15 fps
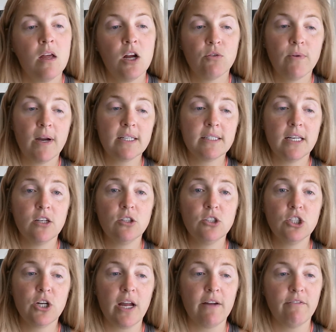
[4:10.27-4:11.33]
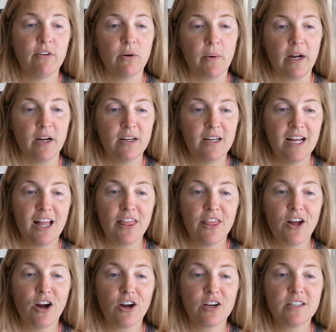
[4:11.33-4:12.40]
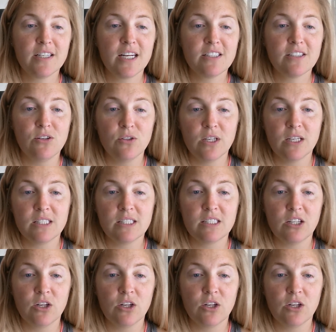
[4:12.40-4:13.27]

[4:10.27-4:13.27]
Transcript: Rectangles are everywhere. The architect told us to